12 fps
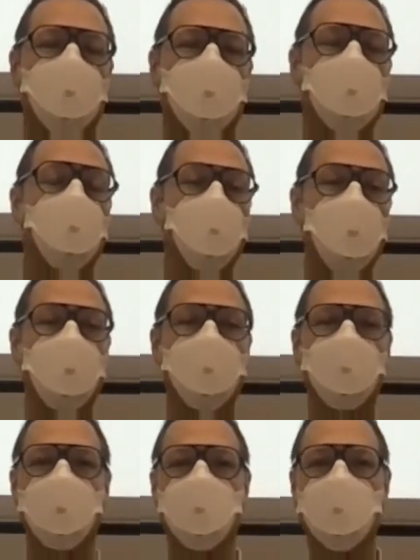
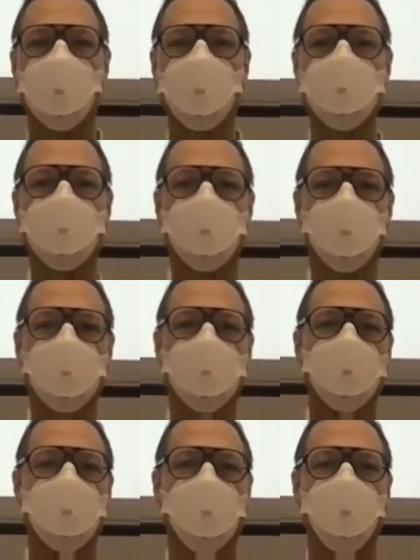green in this case, so it
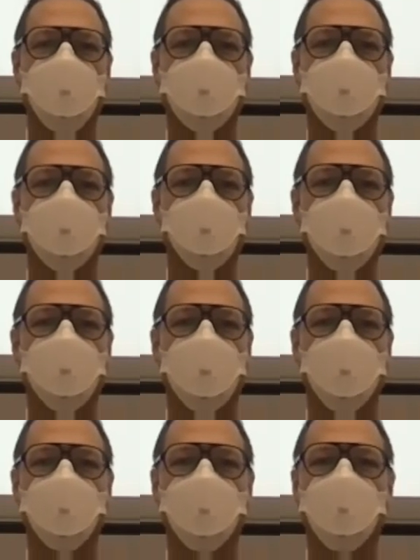emits green
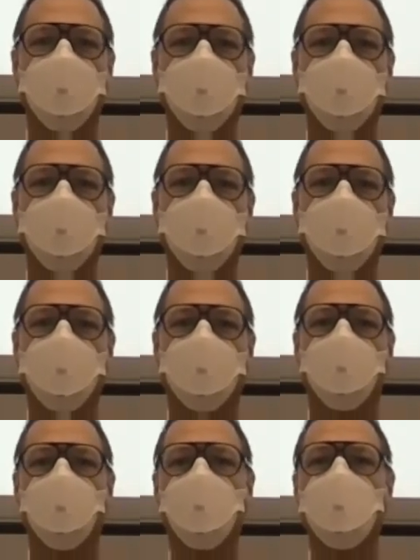light.
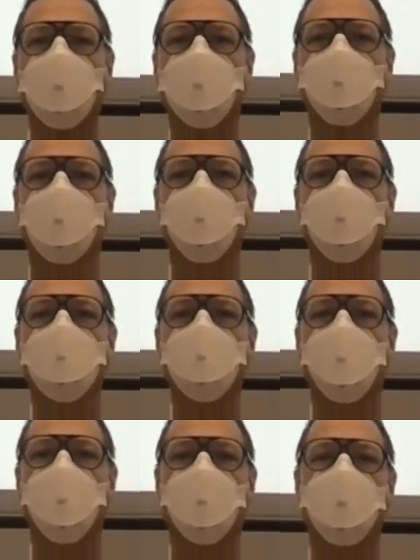The green light goes
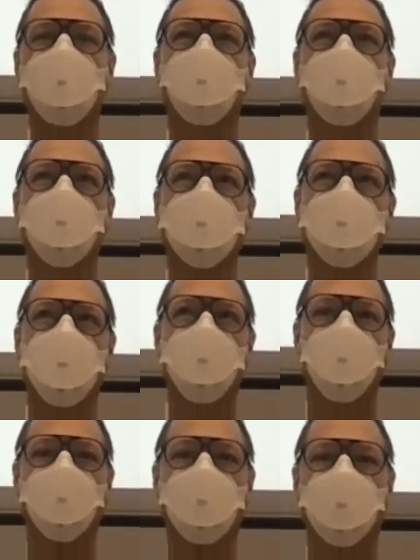back into the
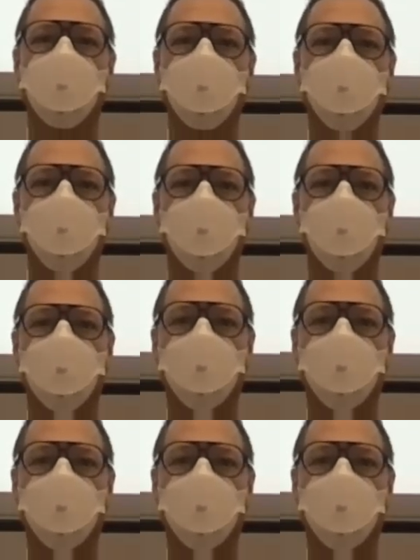same objective, so it goes